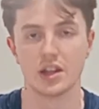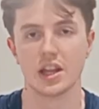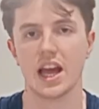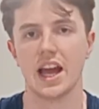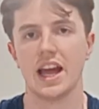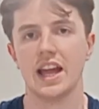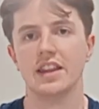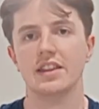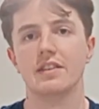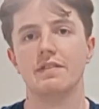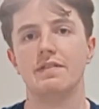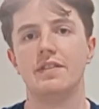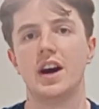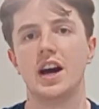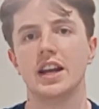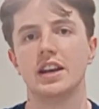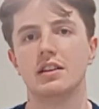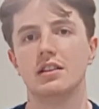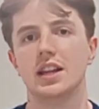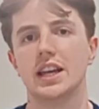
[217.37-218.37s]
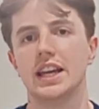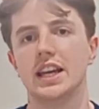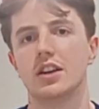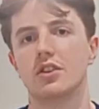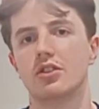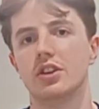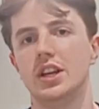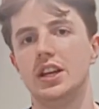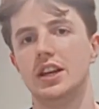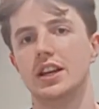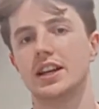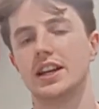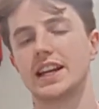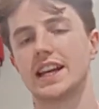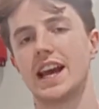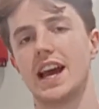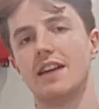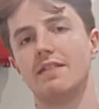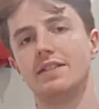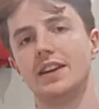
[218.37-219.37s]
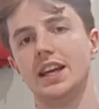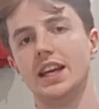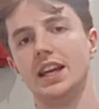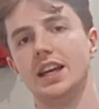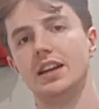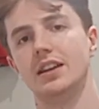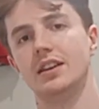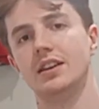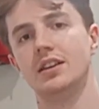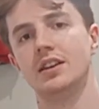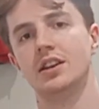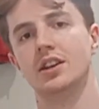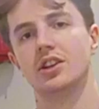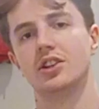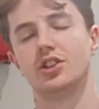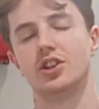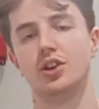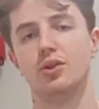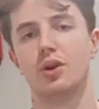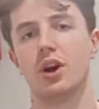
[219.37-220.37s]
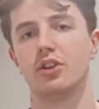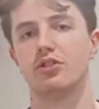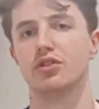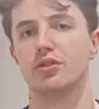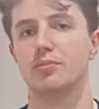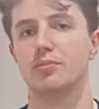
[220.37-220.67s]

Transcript: And the final ingredient, caffeine, 200